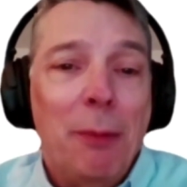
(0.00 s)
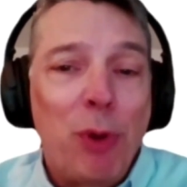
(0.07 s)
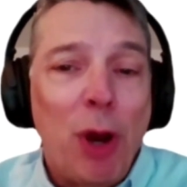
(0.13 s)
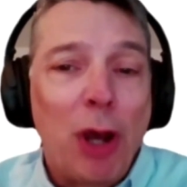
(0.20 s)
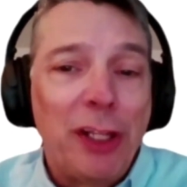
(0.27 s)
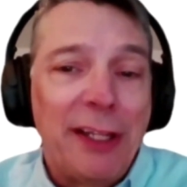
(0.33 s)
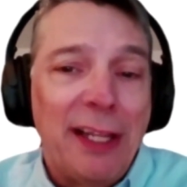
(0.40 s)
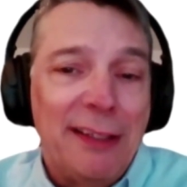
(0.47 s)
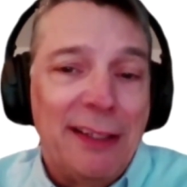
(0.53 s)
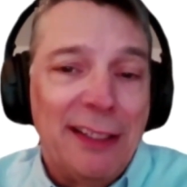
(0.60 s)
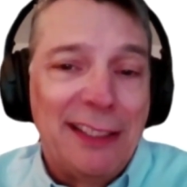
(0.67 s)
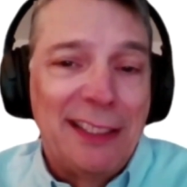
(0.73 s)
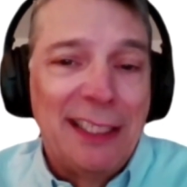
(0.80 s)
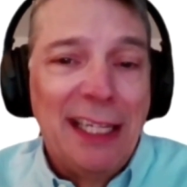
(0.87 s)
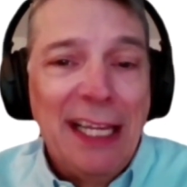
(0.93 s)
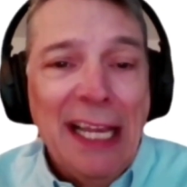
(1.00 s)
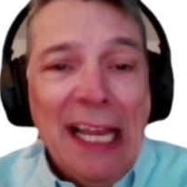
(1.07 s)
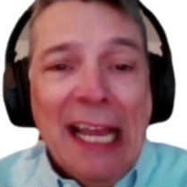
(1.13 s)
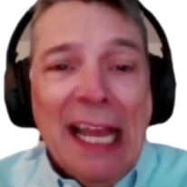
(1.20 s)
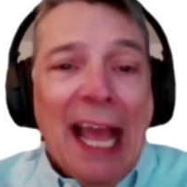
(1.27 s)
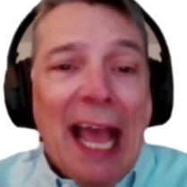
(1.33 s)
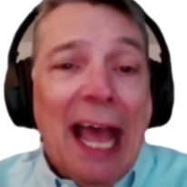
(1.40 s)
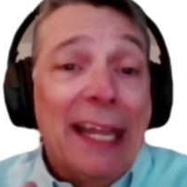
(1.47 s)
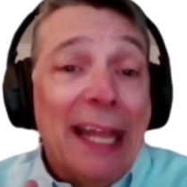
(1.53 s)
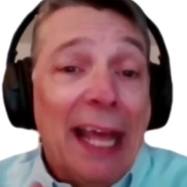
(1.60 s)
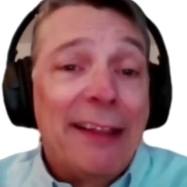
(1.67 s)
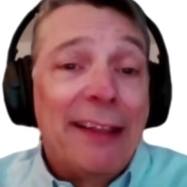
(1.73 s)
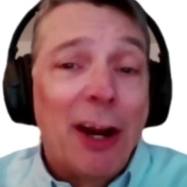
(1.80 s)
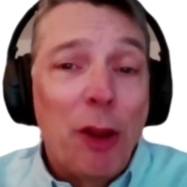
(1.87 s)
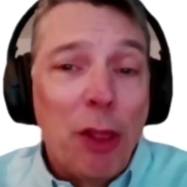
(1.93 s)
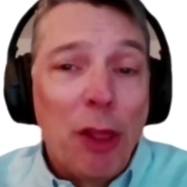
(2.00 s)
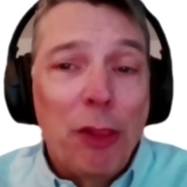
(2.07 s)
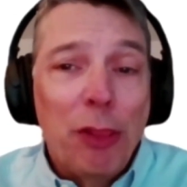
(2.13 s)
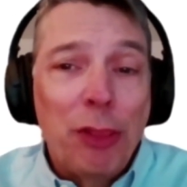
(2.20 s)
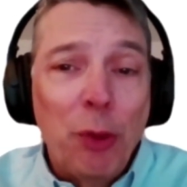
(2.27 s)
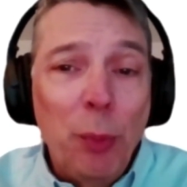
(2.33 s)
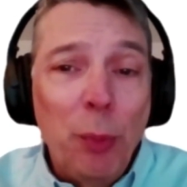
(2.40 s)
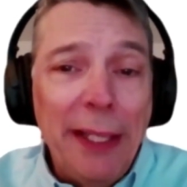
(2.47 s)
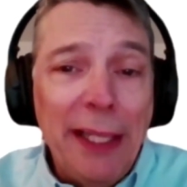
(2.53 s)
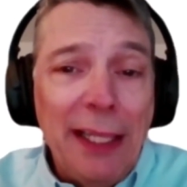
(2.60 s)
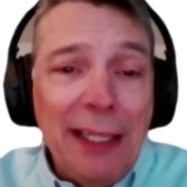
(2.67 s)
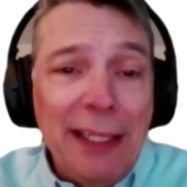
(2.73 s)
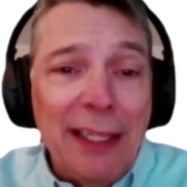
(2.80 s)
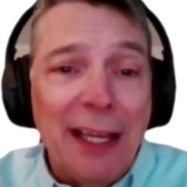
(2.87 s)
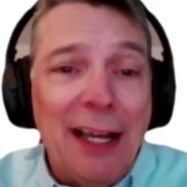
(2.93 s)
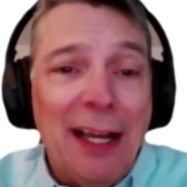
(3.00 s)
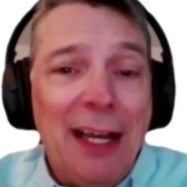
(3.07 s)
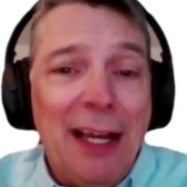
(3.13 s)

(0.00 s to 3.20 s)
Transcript: broader than this. And there are three